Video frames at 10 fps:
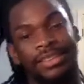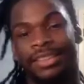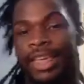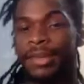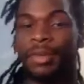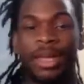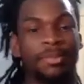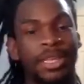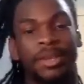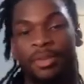They might
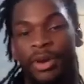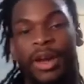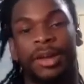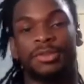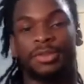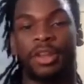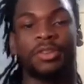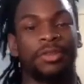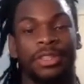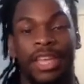be in prime
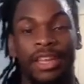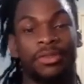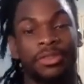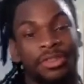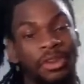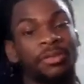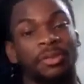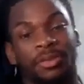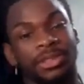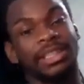tank for Trevor
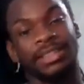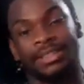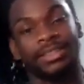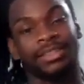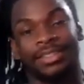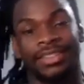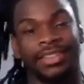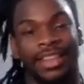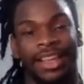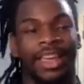position.
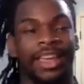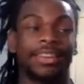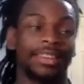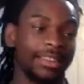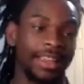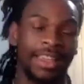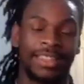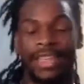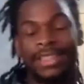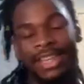Like,
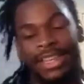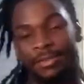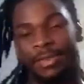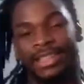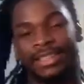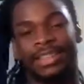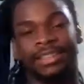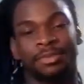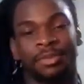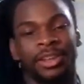it just makes
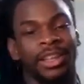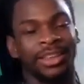sense, bro. Like,